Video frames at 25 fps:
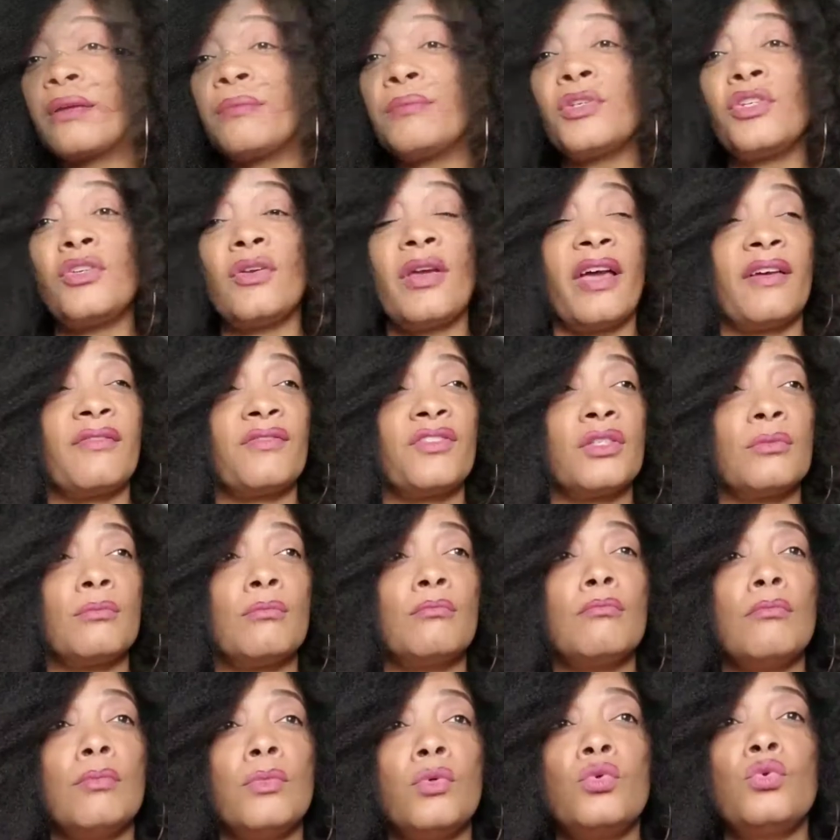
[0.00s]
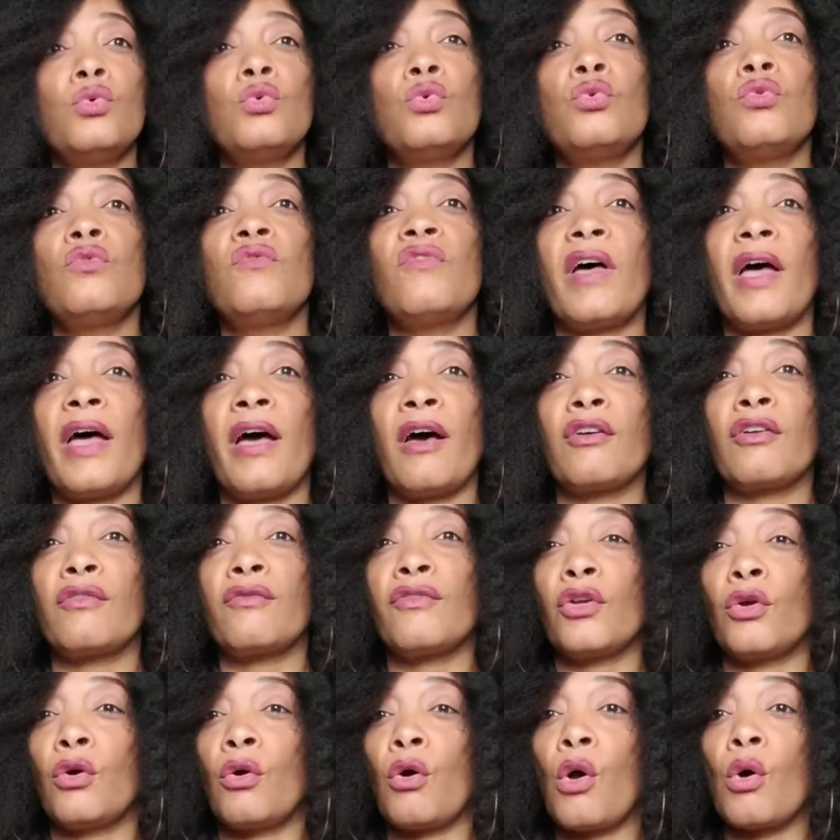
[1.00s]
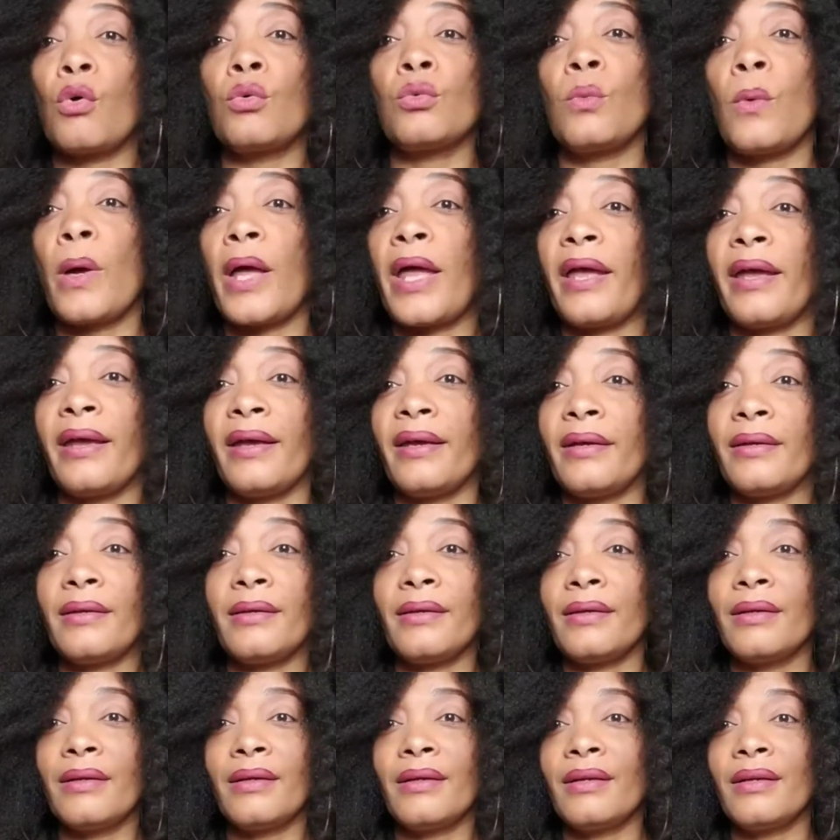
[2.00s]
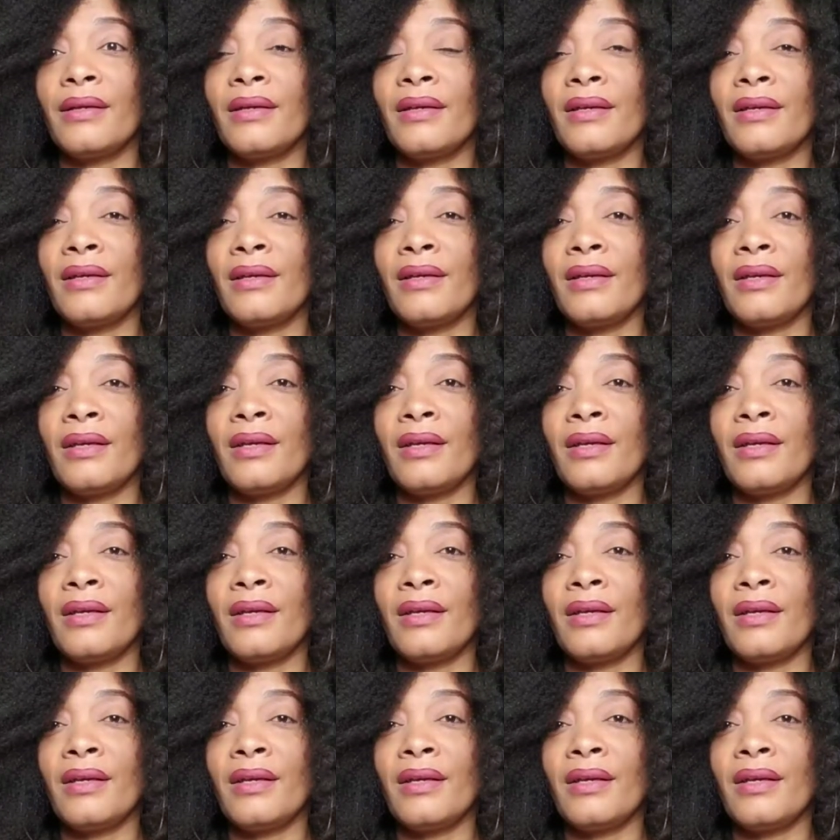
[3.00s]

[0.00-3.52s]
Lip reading: Sometimes you have to move out of your own way.